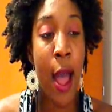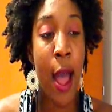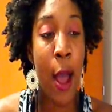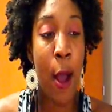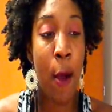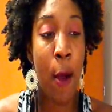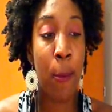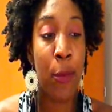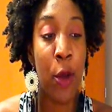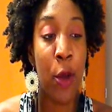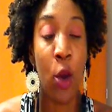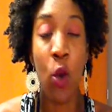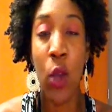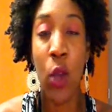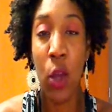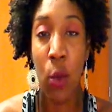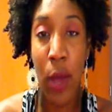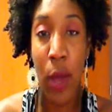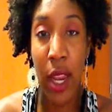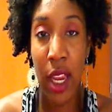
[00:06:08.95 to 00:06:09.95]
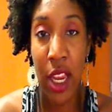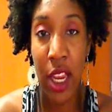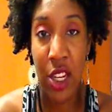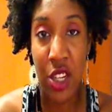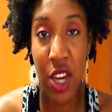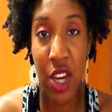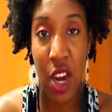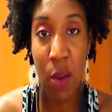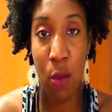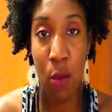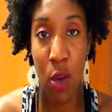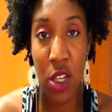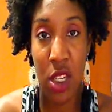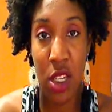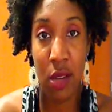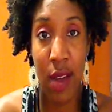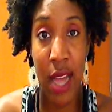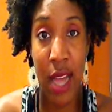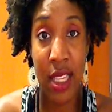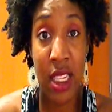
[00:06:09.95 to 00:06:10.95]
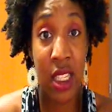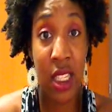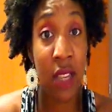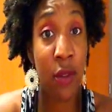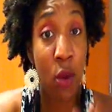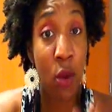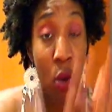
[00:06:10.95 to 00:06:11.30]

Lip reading: A quick way to get your hair moisturized is,